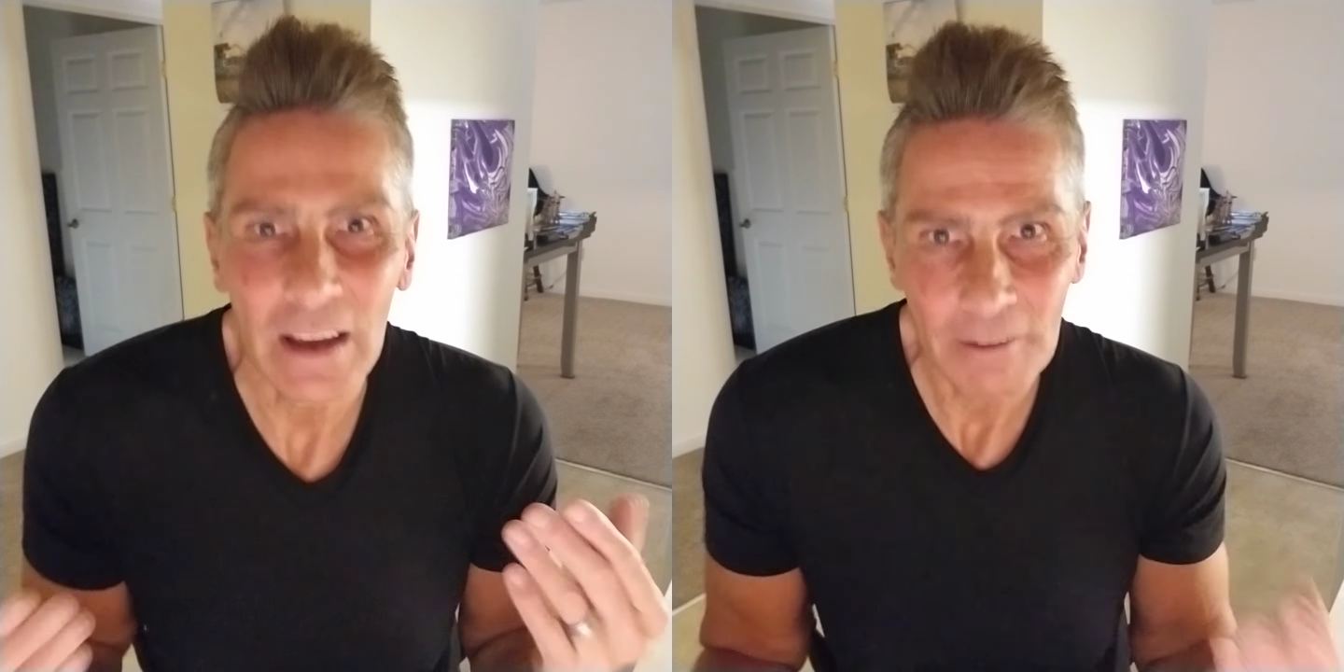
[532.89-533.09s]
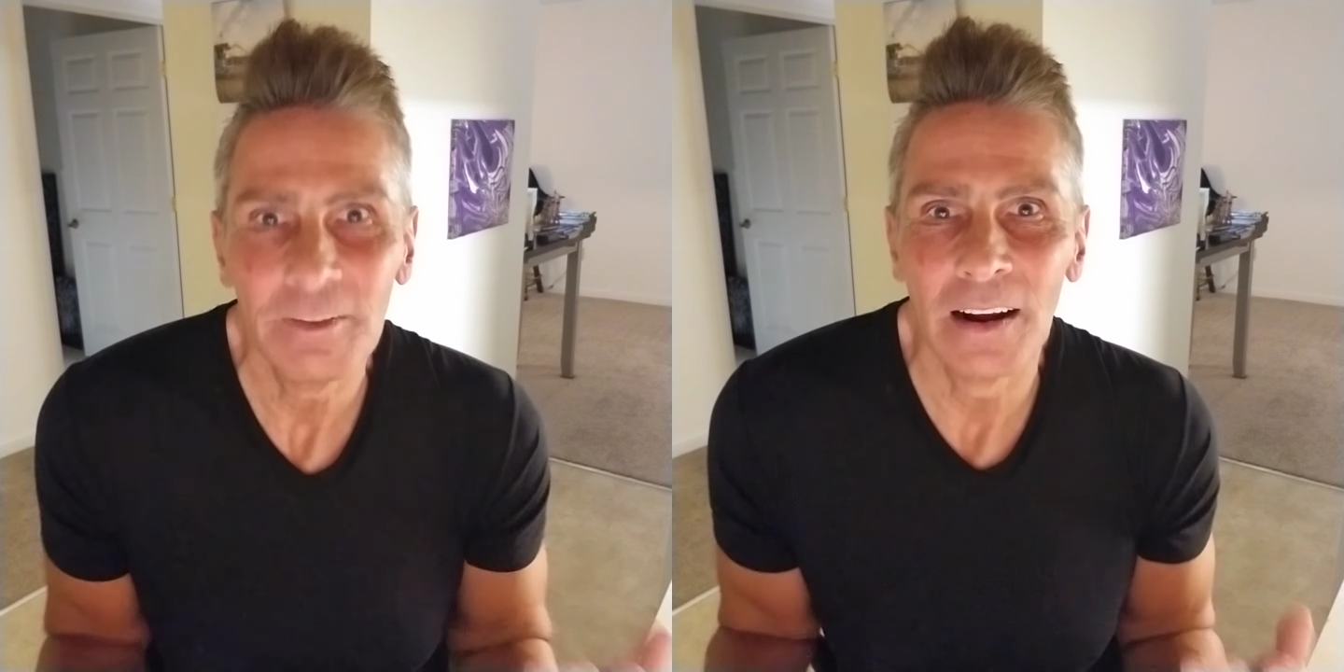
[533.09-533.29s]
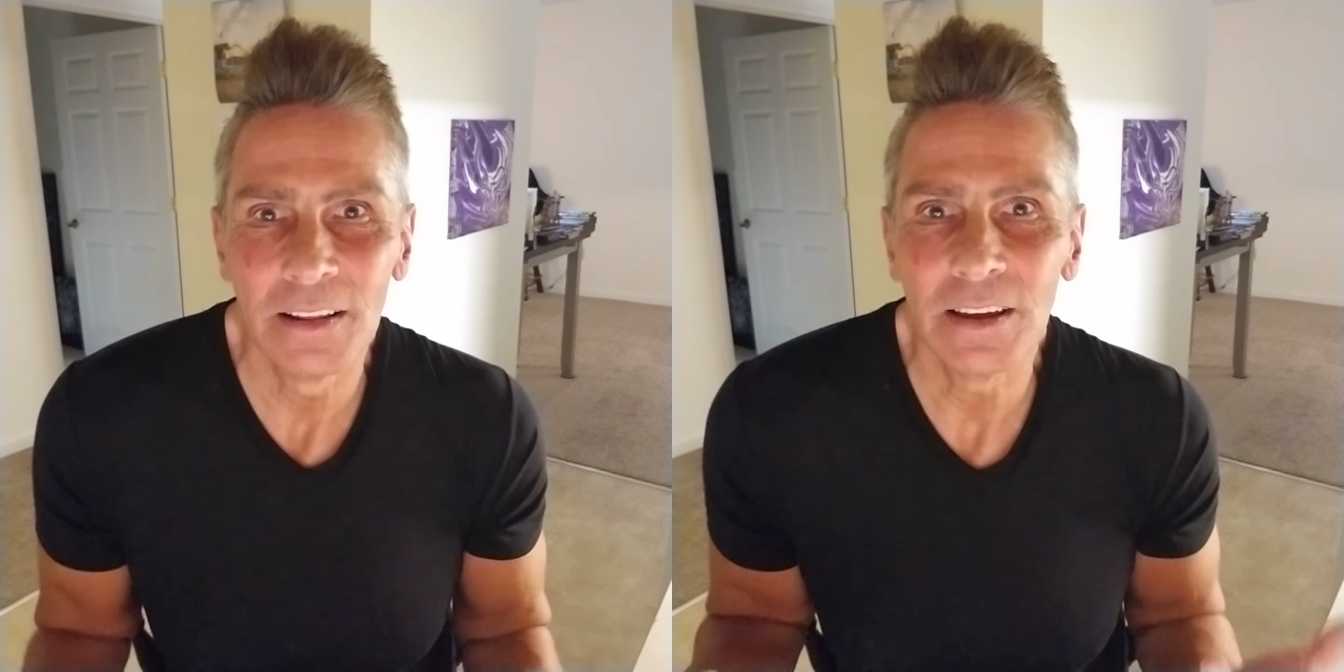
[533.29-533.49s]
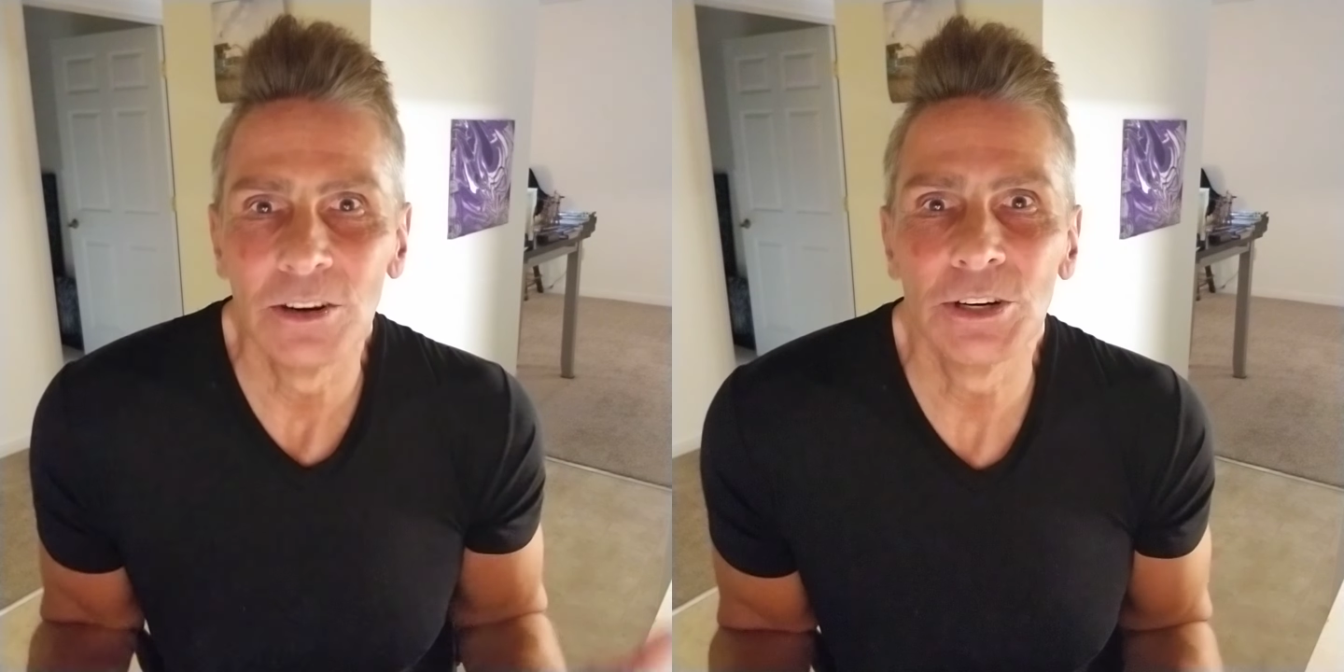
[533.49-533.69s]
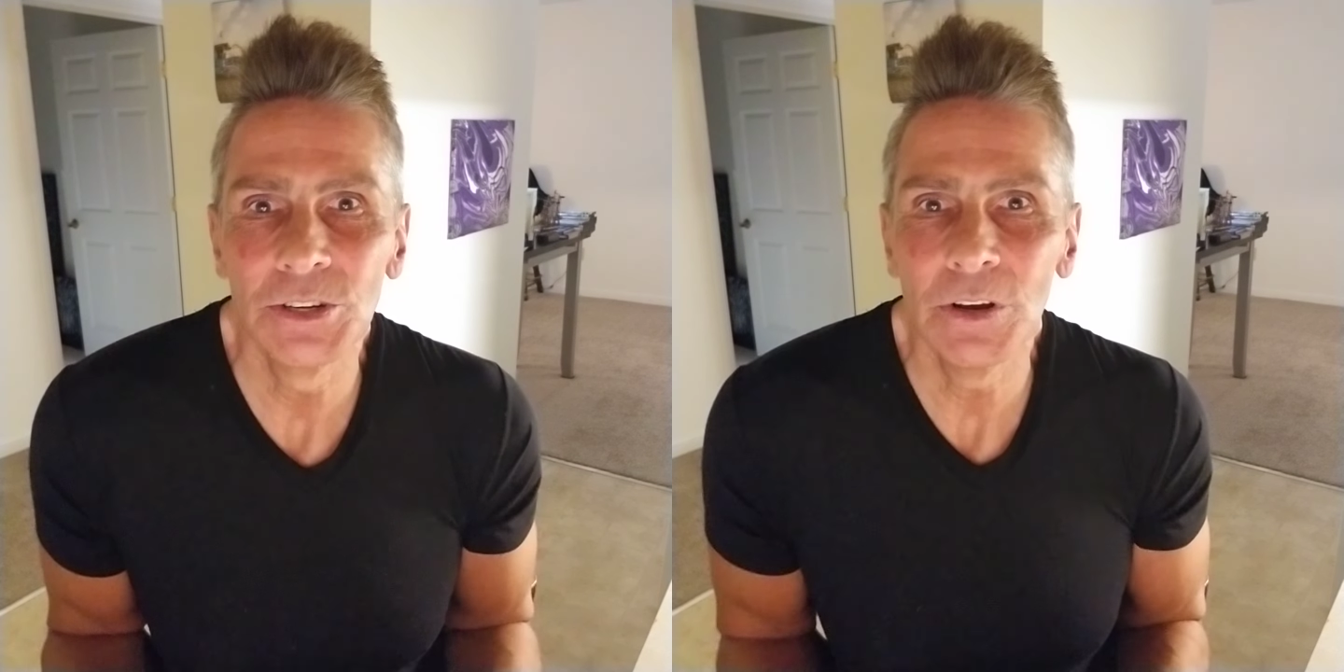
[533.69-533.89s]
I finally
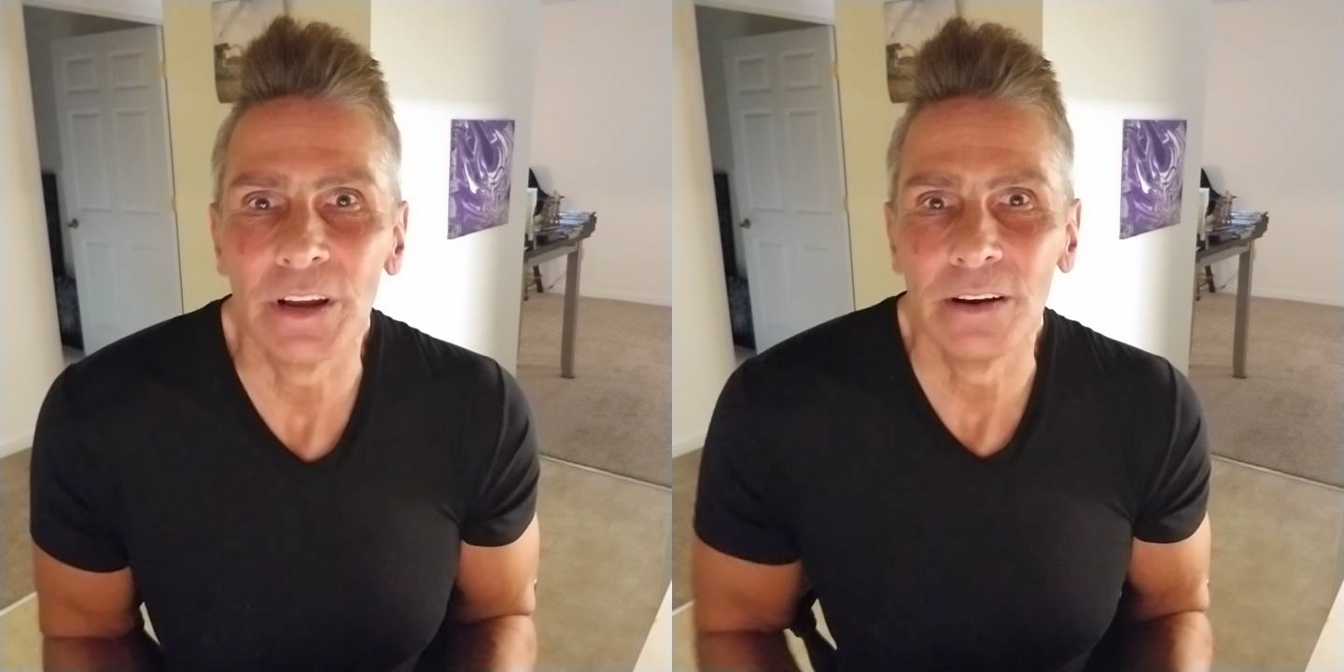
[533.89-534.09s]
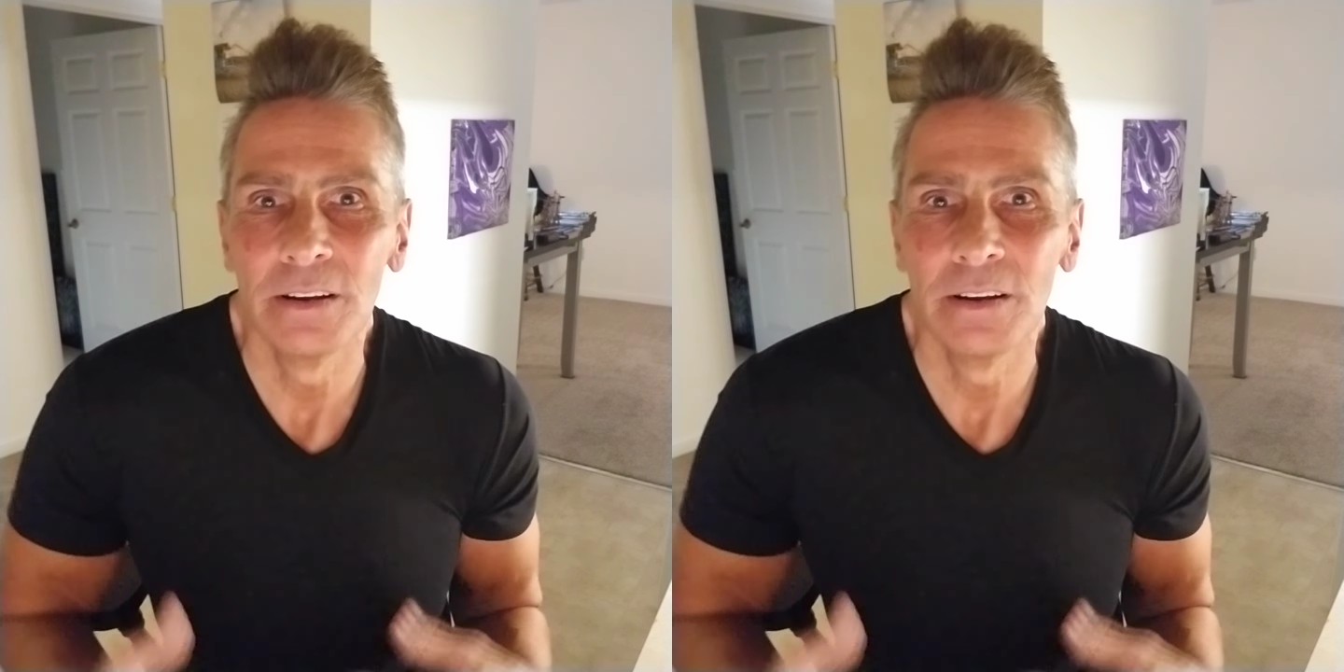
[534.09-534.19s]
understood.